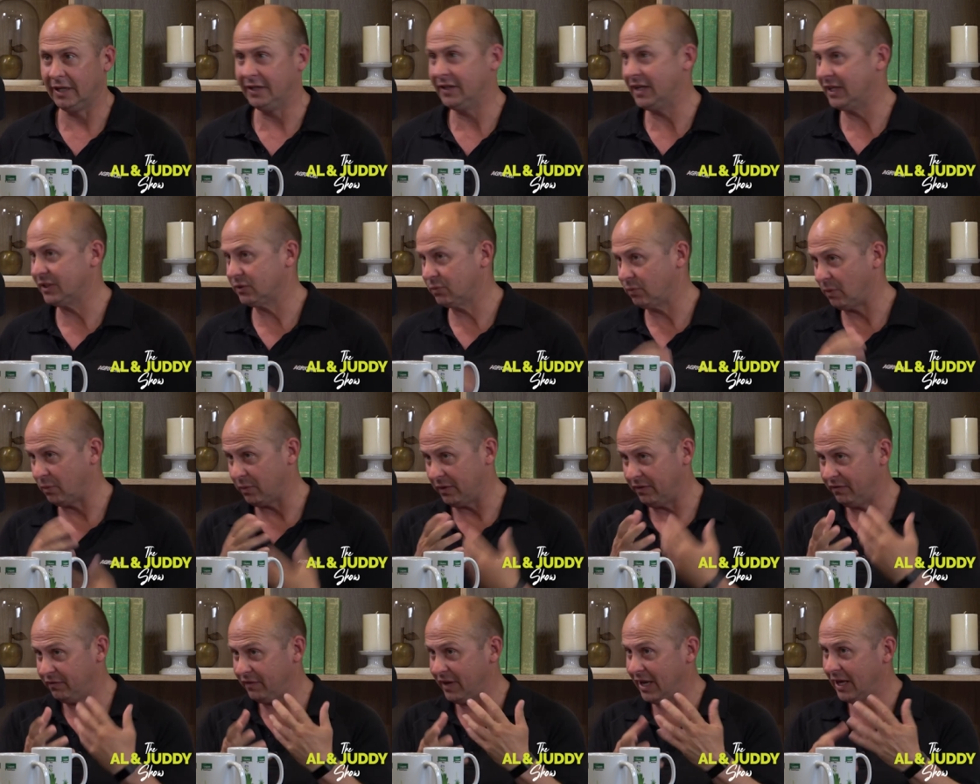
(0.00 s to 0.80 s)
And that's
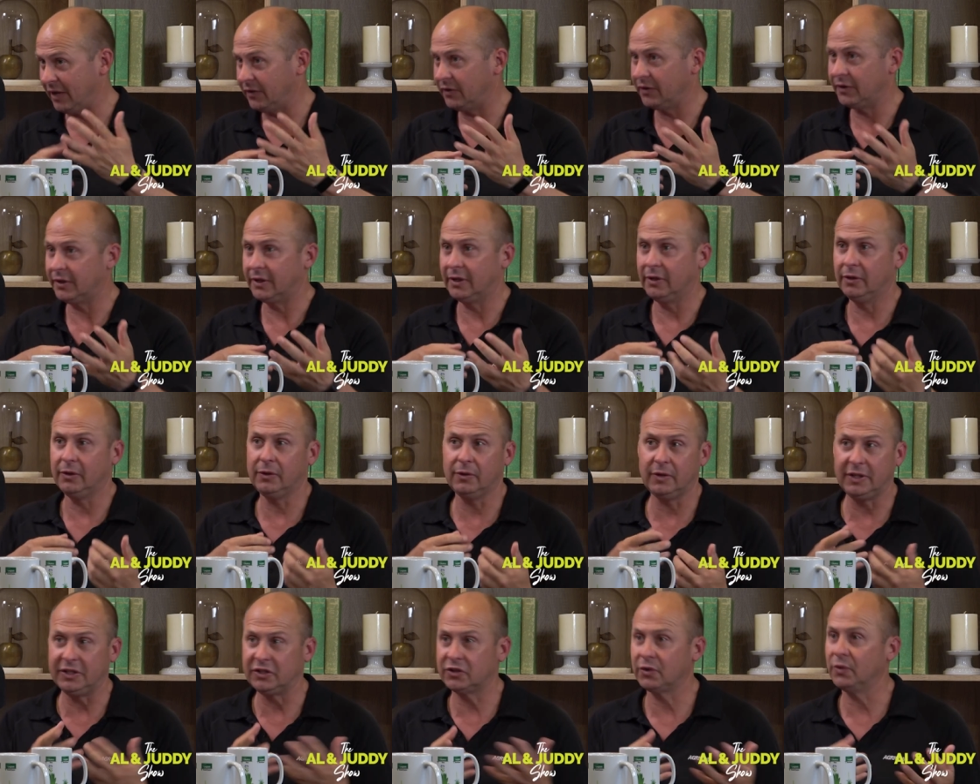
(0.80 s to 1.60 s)
what we found in the
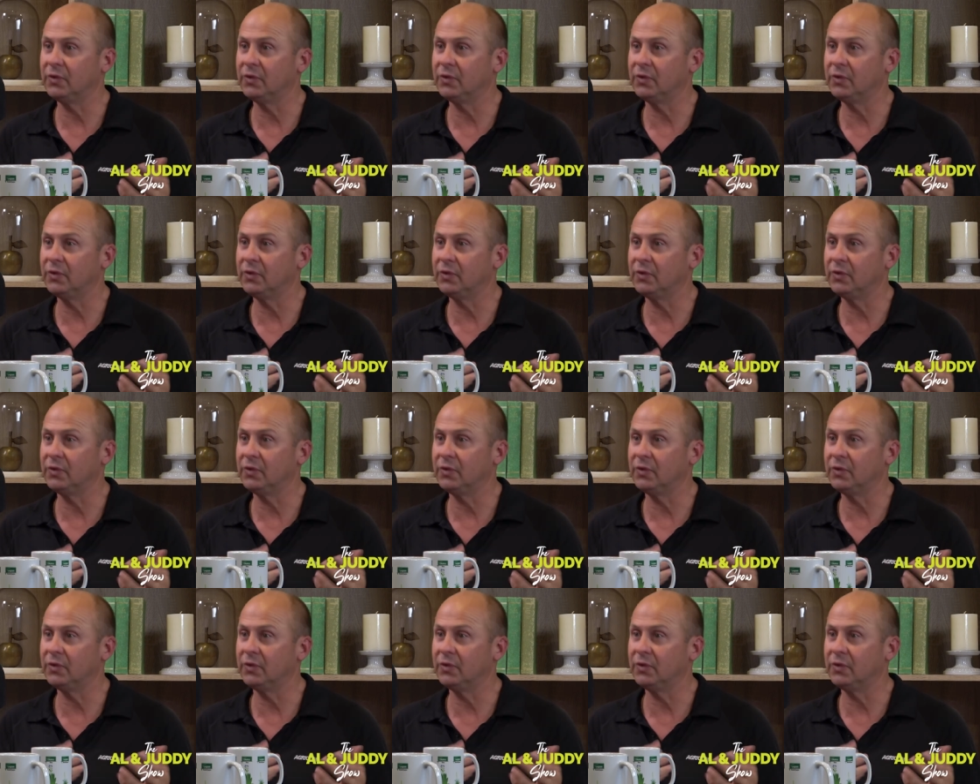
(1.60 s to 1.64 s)
early